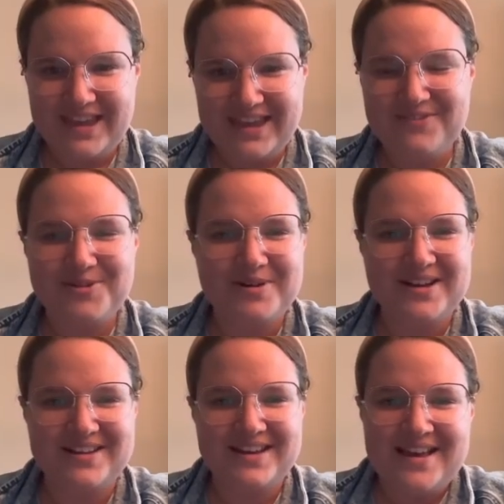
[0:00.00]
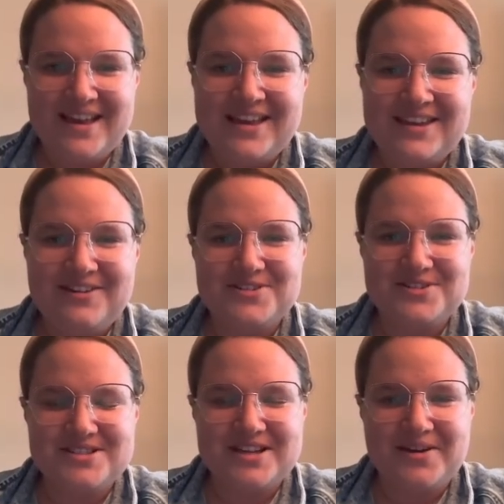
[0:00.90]
Hey everyone, here at
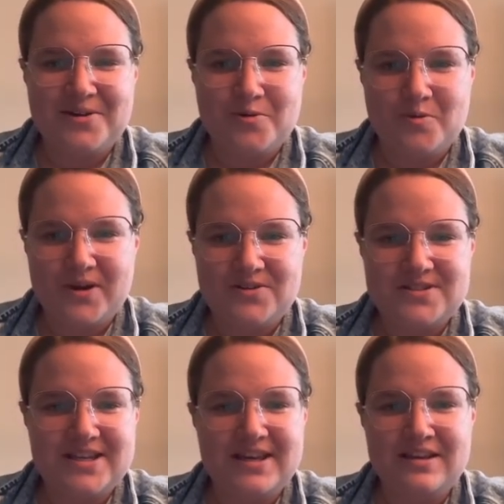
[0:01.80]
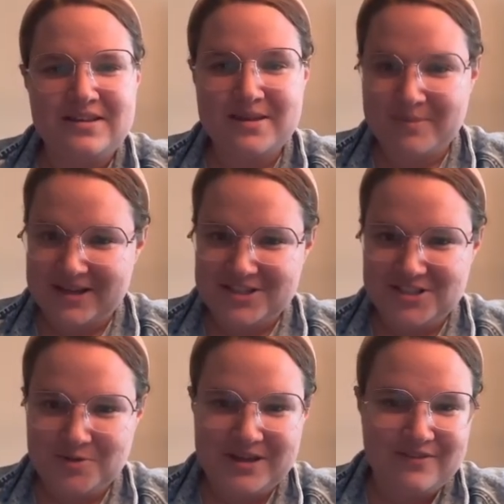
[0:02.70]
Turnstile, we understand that by
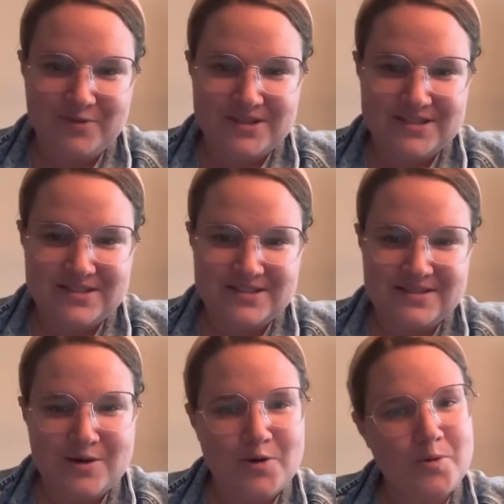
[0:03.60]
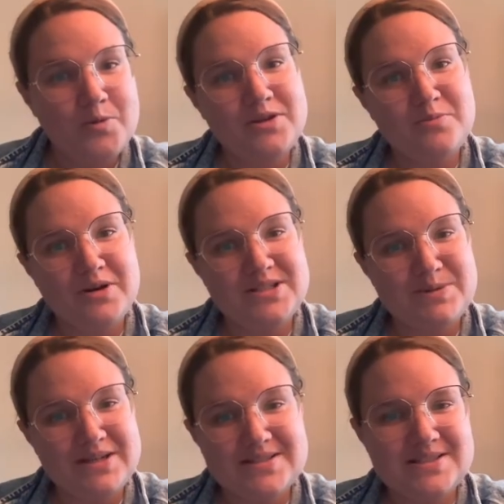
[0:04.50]
issuing invoices, quoting new
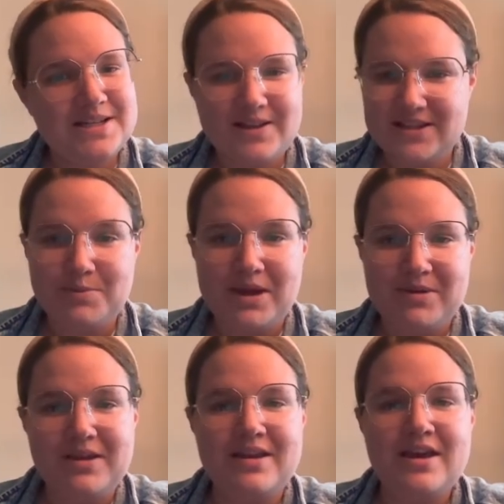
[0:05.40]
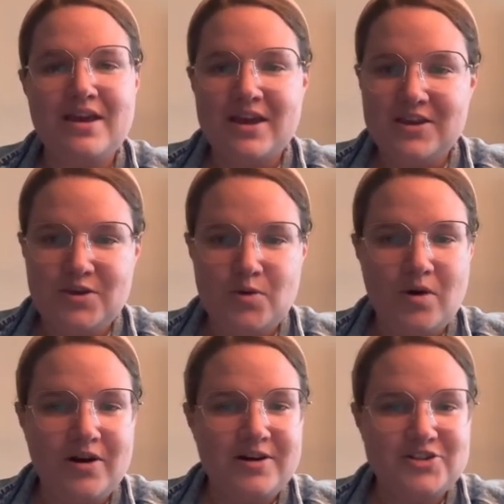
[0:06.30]
prospects, and collecting payment, you
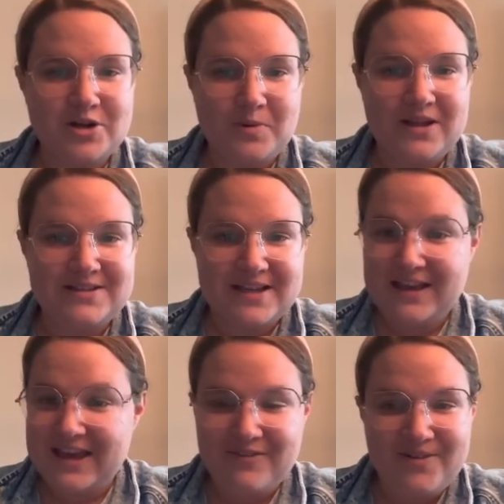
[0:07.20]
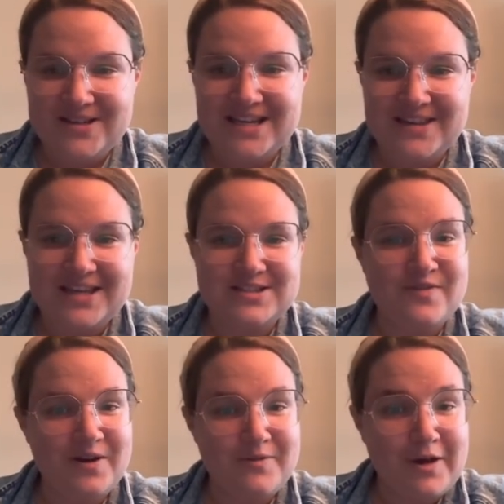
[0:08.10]
are generating data every day that is
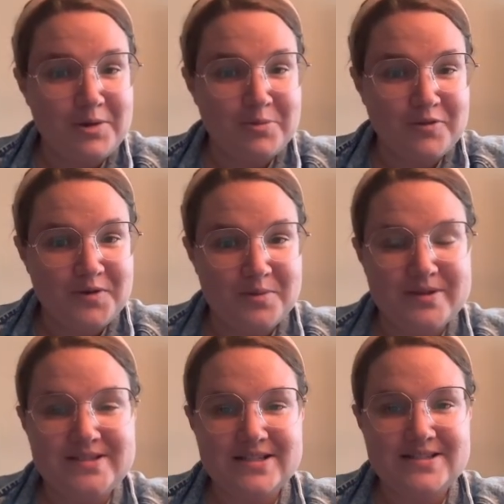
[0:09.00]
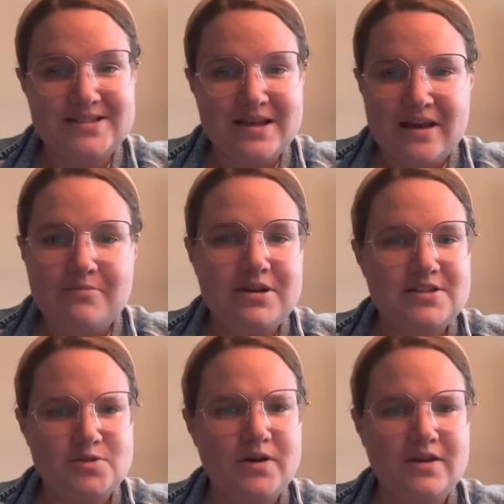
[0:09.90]
very valuable for your business. But
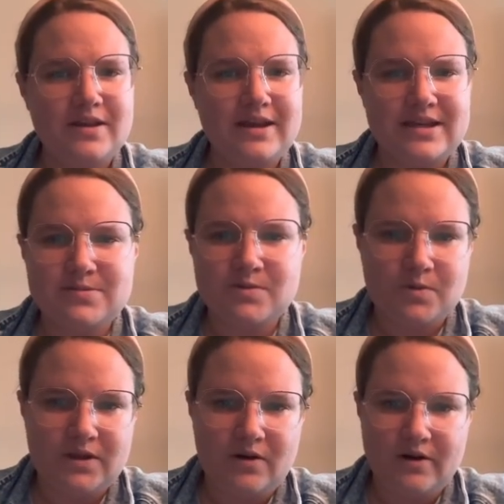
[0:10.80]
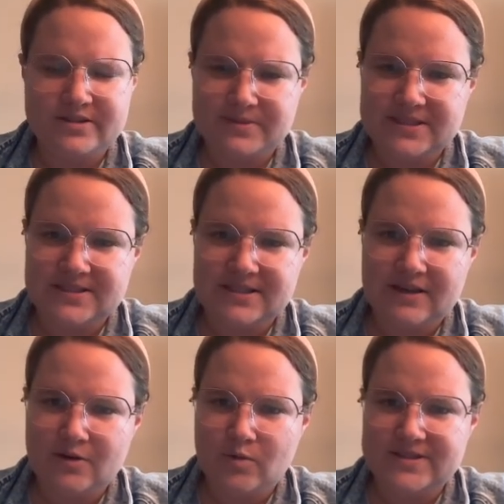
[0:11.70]
historically, it's been really hard to piece
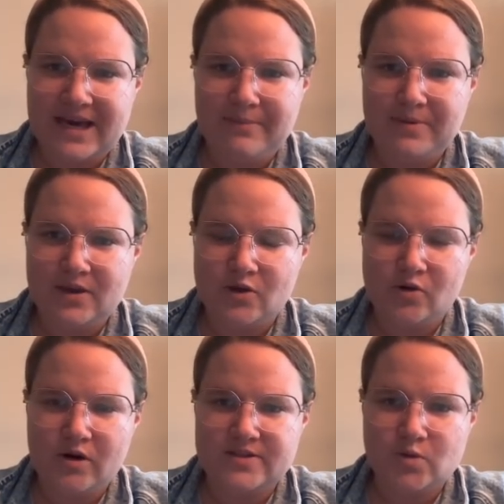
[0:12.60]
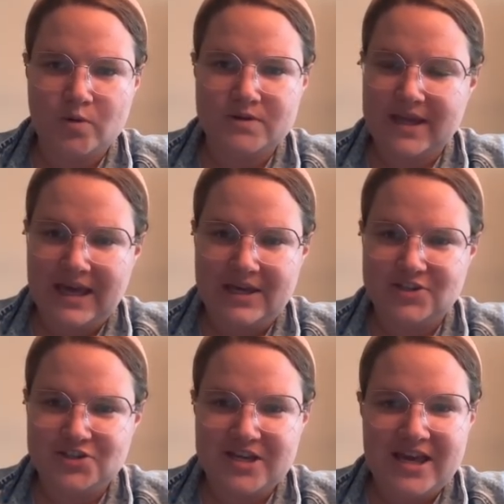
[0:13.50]
together what's happening across quote to
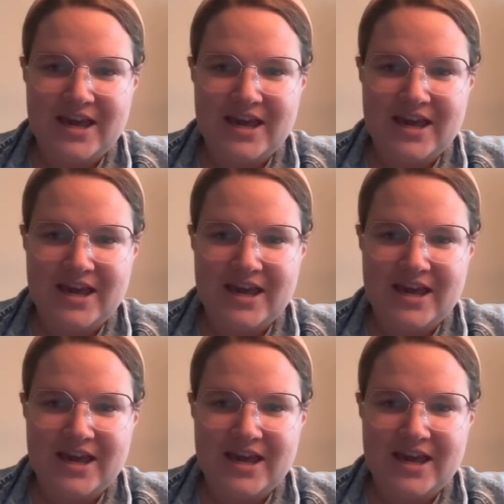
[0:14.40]
cash.